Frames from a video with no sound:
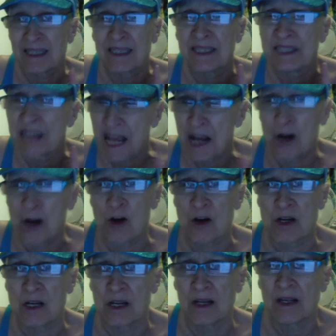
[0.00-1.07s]

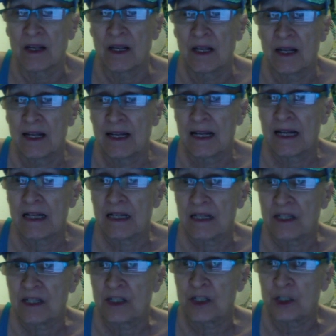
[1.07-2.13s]
dared
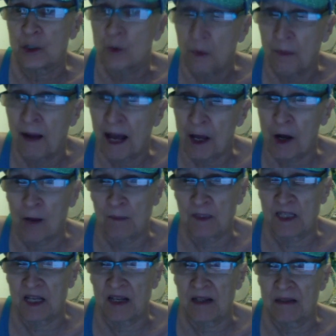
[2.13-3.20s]
to do a
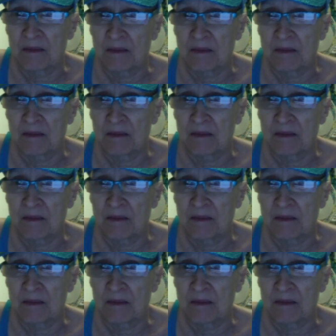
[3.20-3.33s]
biopsy,